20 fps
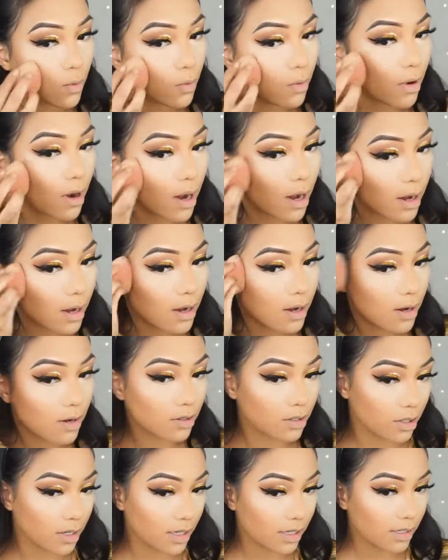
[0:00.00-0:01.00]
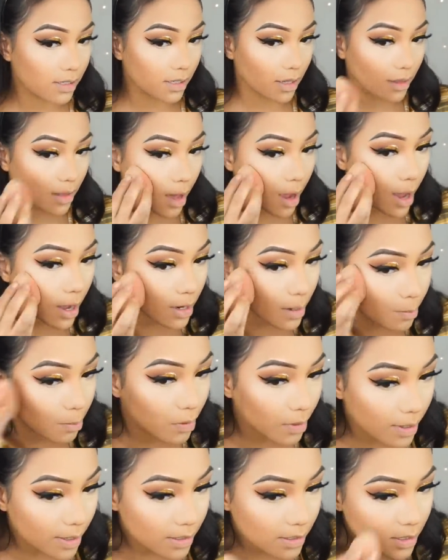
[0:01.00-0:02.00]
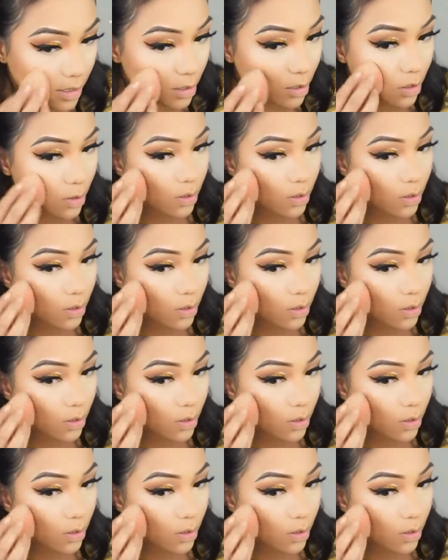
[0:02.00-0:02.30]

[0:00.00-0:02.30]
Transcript: Wow, do you guys see that? And it blends in